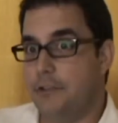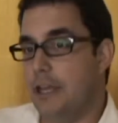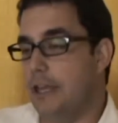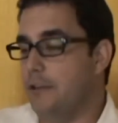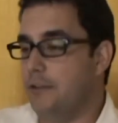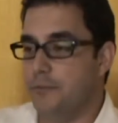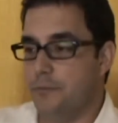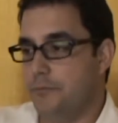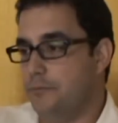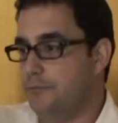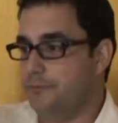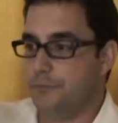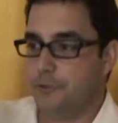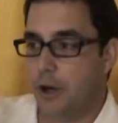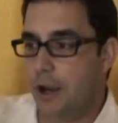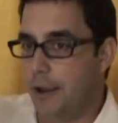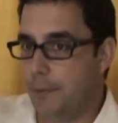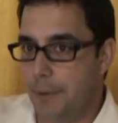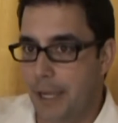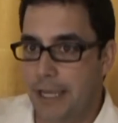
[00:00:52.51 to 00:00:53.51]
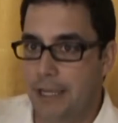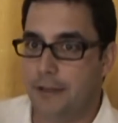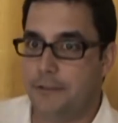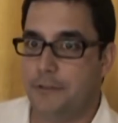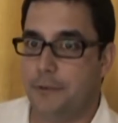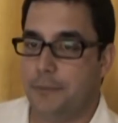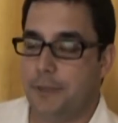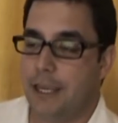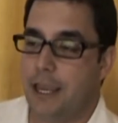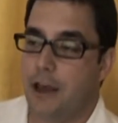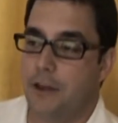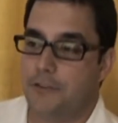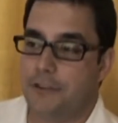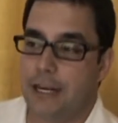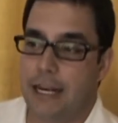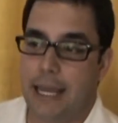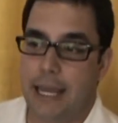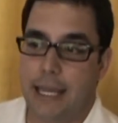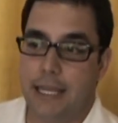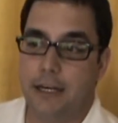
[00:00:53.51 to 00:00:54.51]
and try my hand at something else,
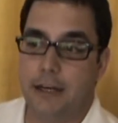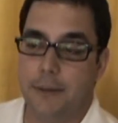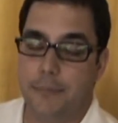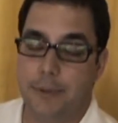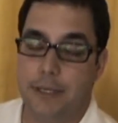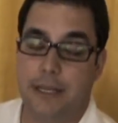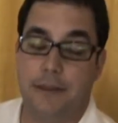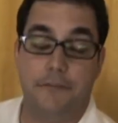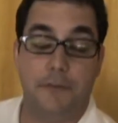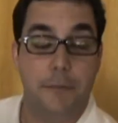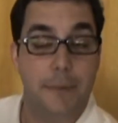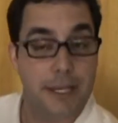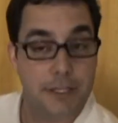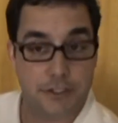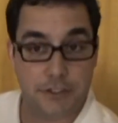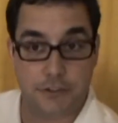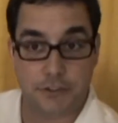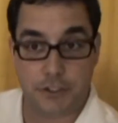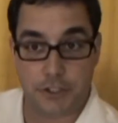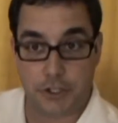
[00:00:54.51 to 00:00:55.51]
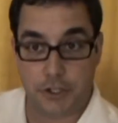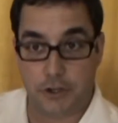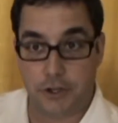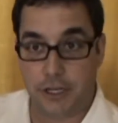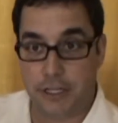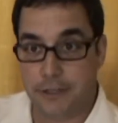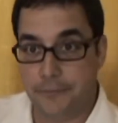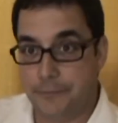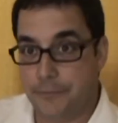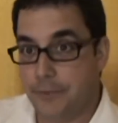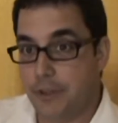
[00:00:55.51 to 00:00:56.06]
and I ended up in information security